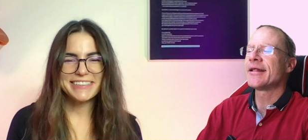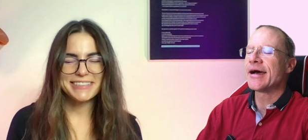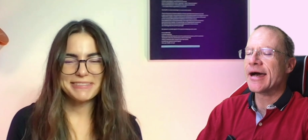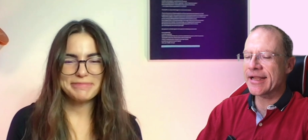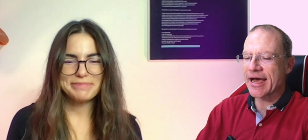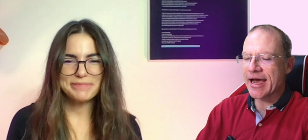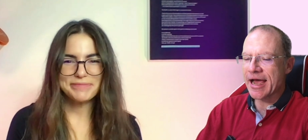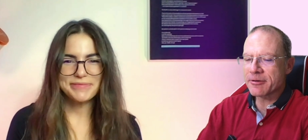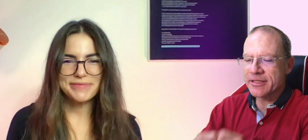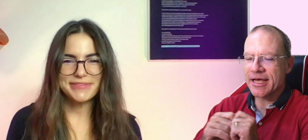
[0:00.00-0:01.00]
Speaker 1: And I
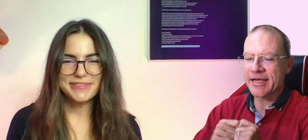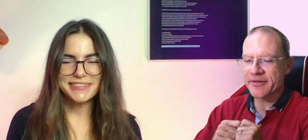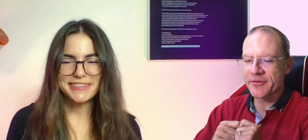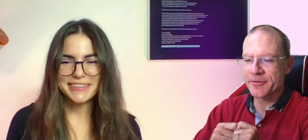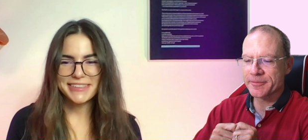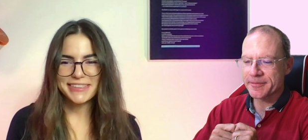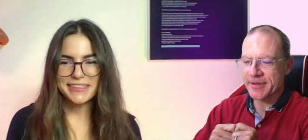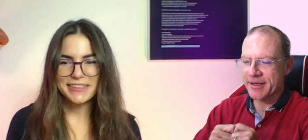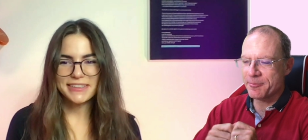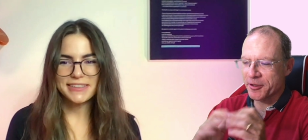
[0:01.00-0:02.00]
would like to
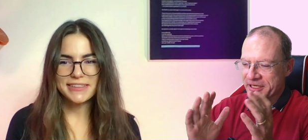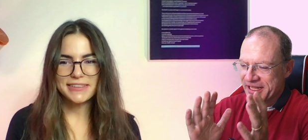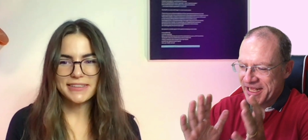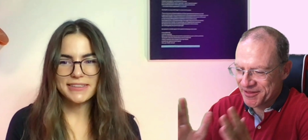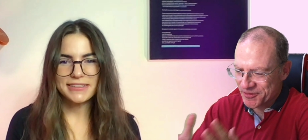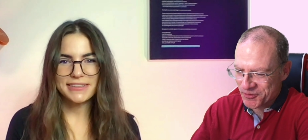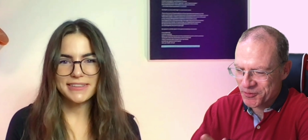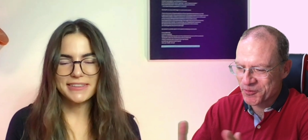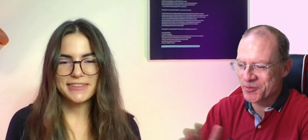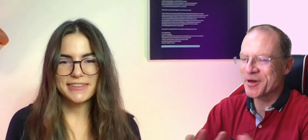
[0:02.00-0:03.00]
put it in
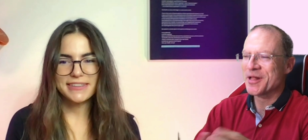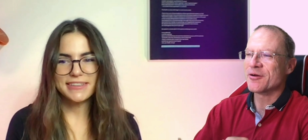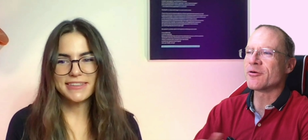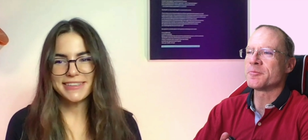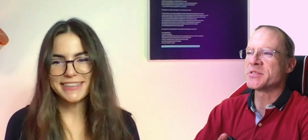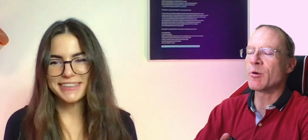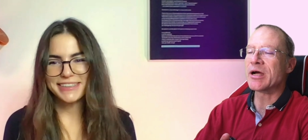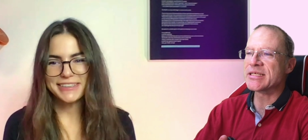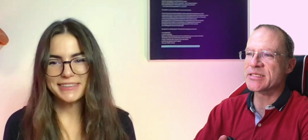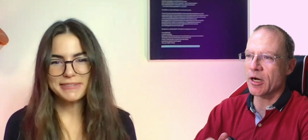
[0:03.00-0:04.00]
two groups. One
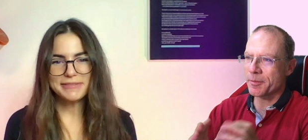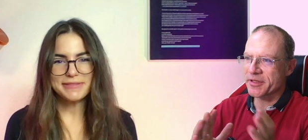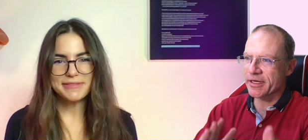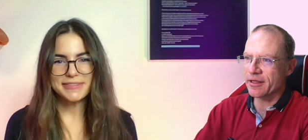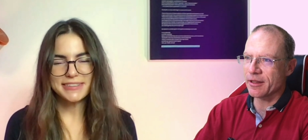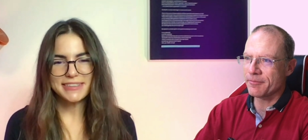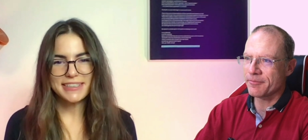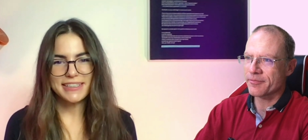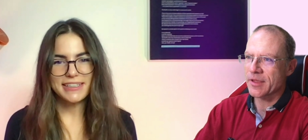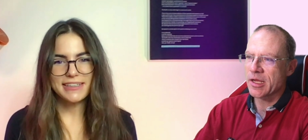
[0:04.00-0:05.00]
is optical.
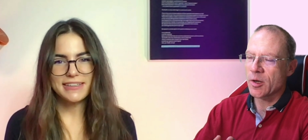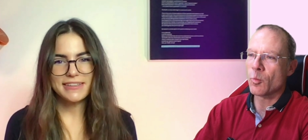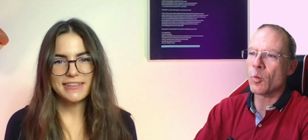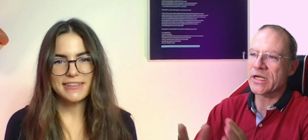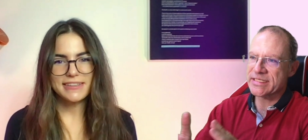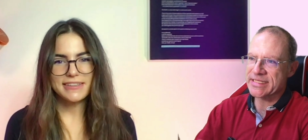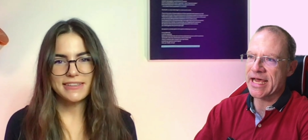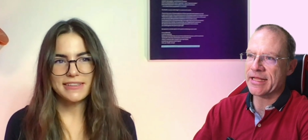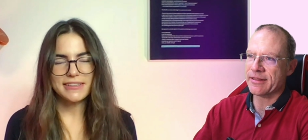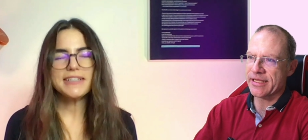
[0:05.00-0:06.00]
One is the
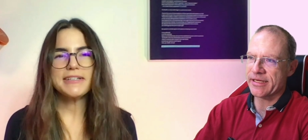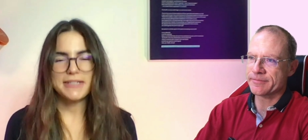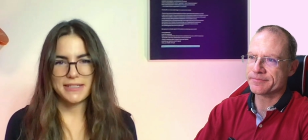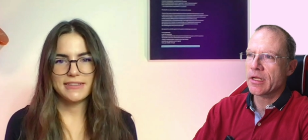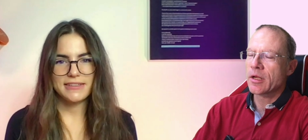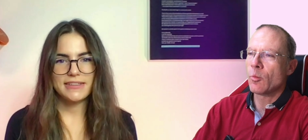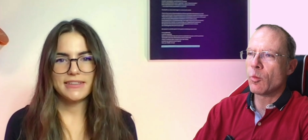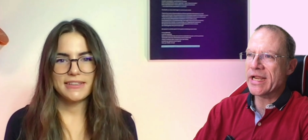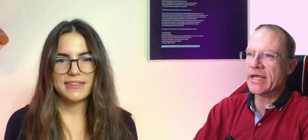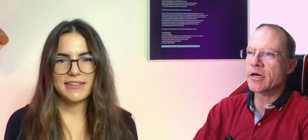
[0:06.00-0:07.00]
handling.
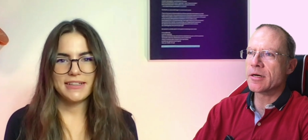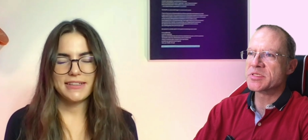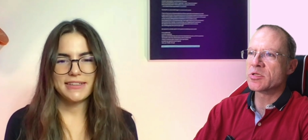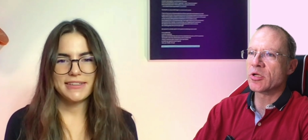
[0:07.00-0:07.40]
When it comes to the